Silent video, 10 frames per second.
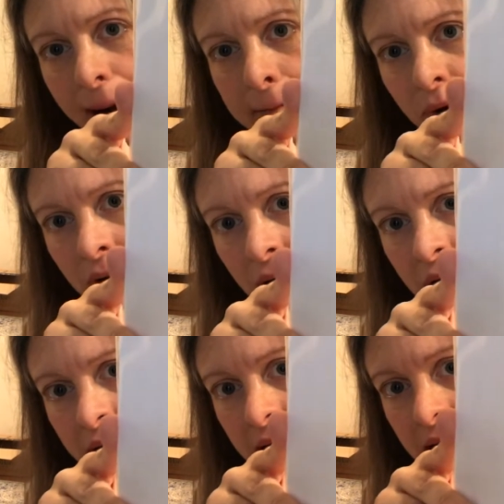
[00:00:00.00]

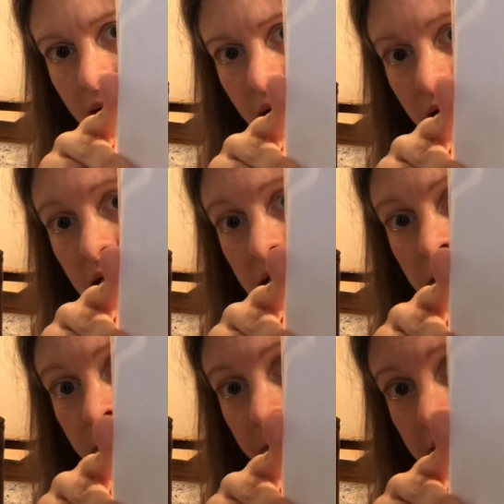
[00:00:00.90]
pretty
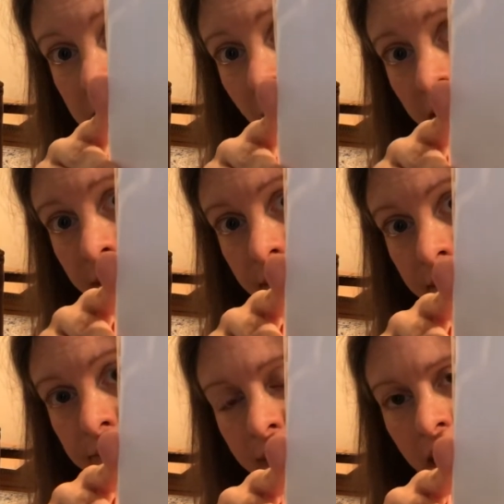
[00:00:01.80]
spectacular,
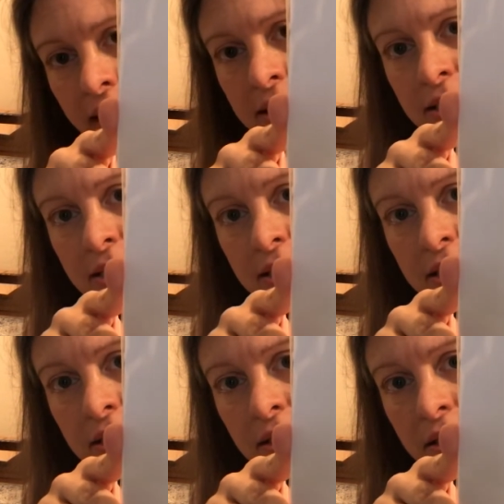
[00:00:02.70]
friends.
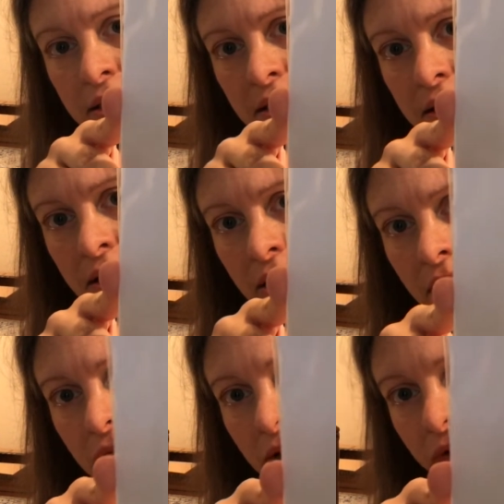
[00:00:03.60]

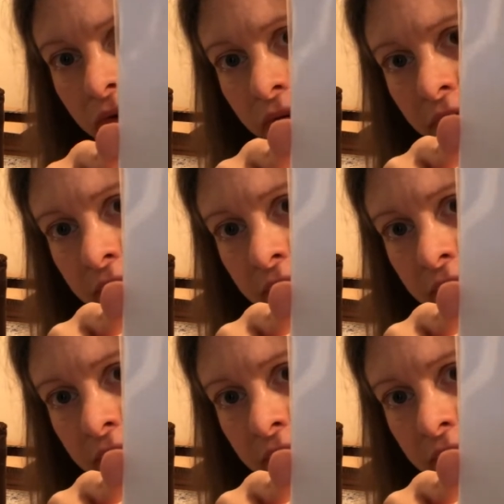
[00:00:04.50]
Look